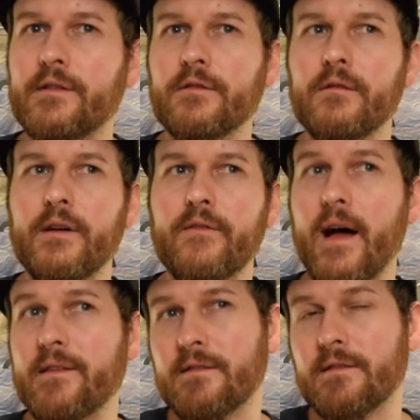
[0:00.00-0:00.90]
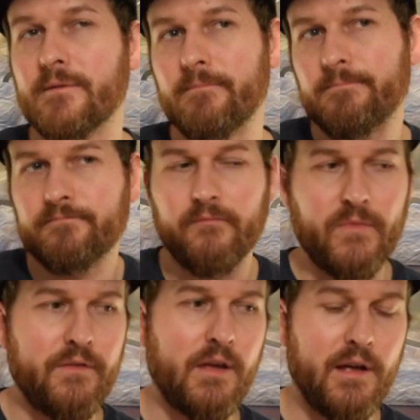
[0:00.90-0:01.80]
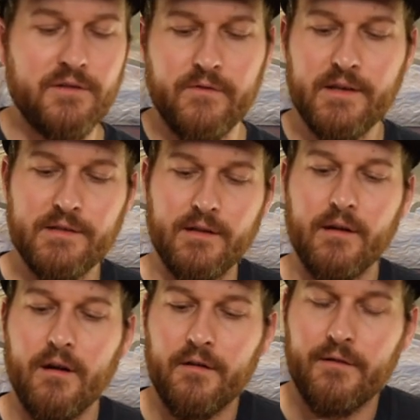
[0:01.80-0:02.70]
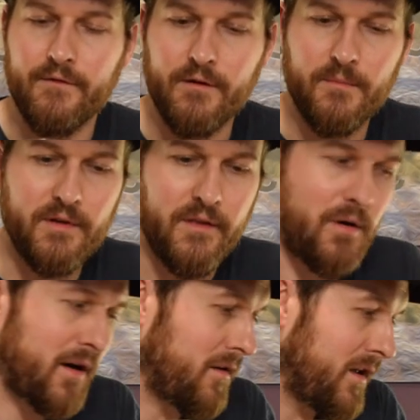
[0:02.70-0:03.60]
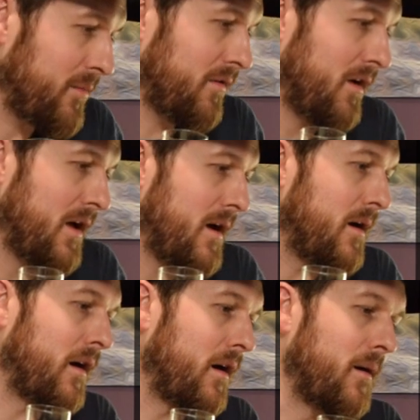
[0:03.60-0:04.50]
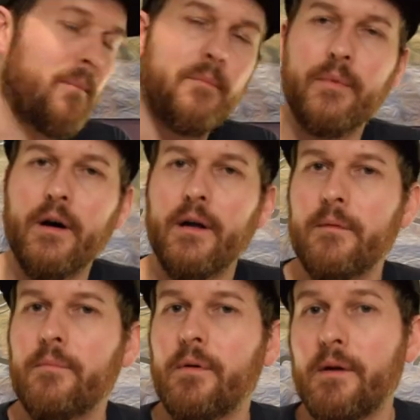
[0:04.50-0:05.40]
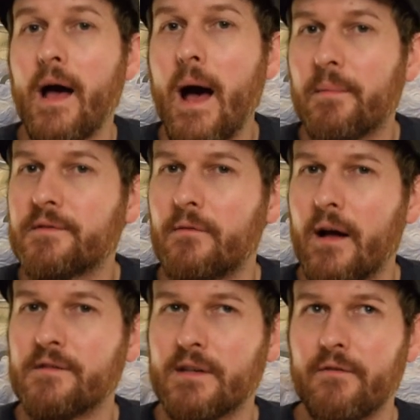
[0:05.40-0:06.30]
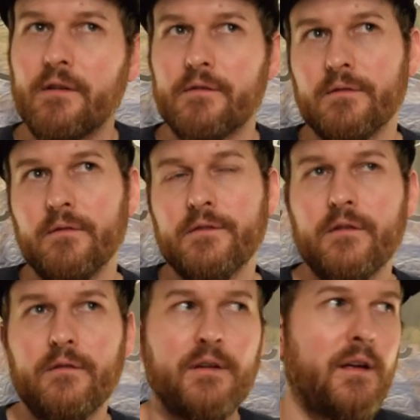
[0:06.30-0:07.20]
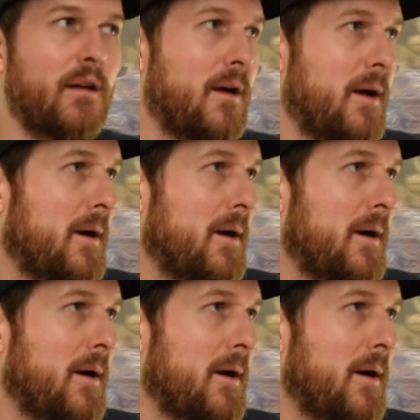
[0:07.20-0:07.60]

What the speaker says: So if that's the age of this, unconfirmed on the bottle label, but perhaps around 7 years old. So you're looking,